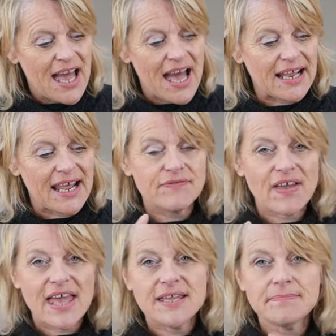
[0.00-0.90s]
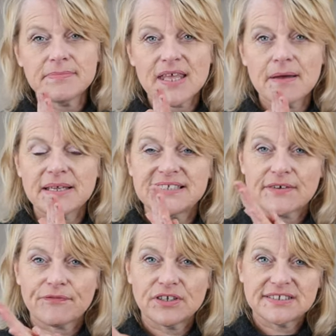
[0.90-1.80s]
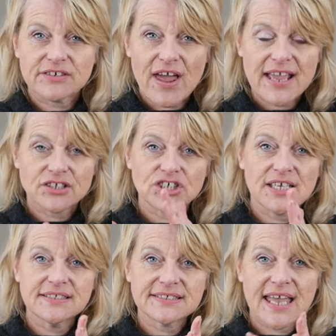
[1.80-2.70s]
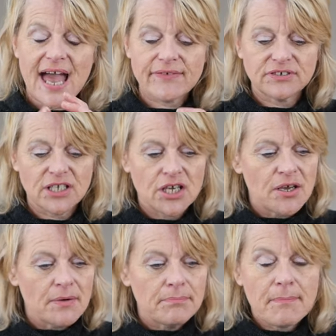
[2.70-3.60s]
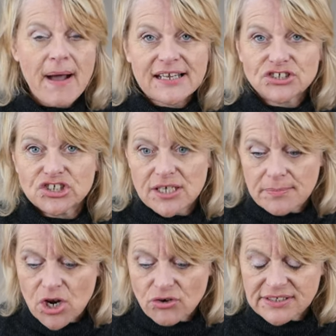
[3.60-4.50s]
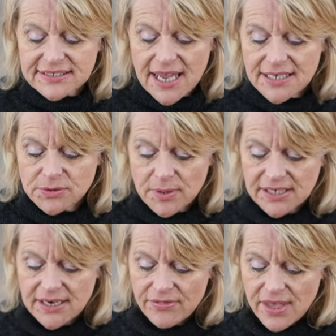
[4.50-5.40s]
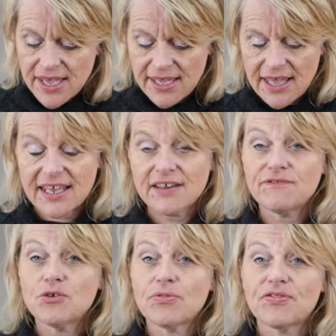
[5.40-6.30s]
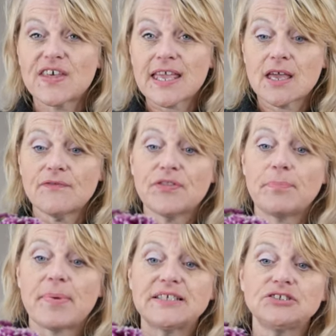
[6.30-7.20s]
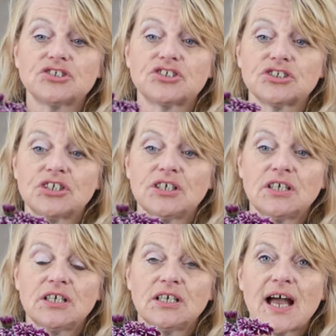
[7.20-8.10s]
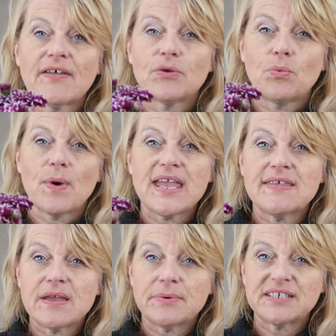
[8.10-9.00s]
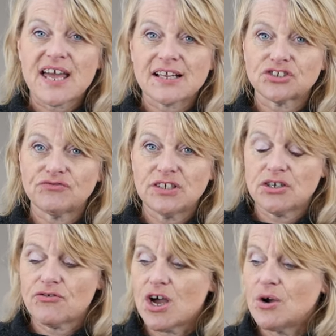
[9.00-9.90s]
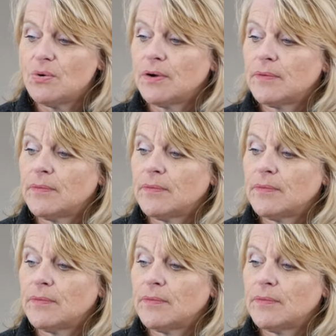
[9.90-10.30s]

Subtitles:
And I've aimed them at different directions. I haven't matched them alongside one another. And if you think of the bunch and the way they would naturally grow,